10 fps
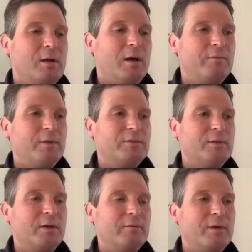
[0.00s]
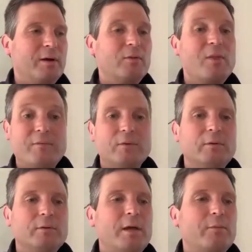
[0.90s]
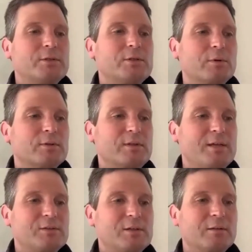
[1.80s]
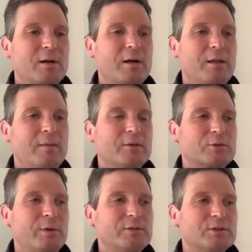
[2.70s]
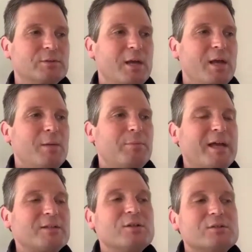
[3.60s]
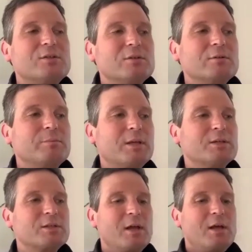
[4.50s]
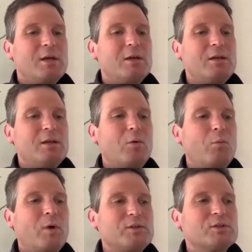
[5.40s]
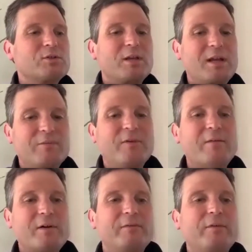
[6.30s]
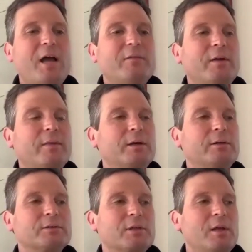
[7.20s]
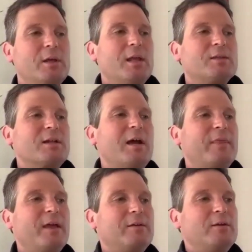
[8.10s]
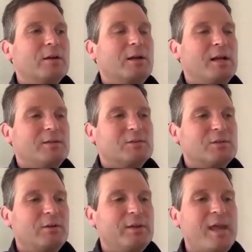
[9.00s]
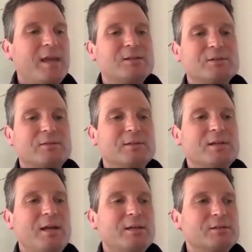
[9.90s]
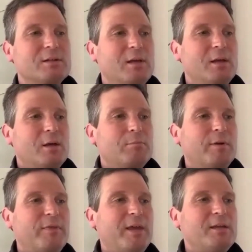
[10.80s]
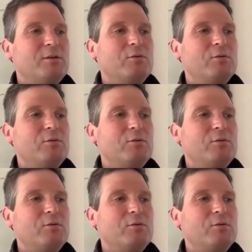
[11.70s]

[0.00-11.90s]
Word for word: the level at which you were testing in those quizzes. But that's good too, because, you know, once you start getting 5 out of 5 on those, it's not that you're going to necessarily ace the test, but then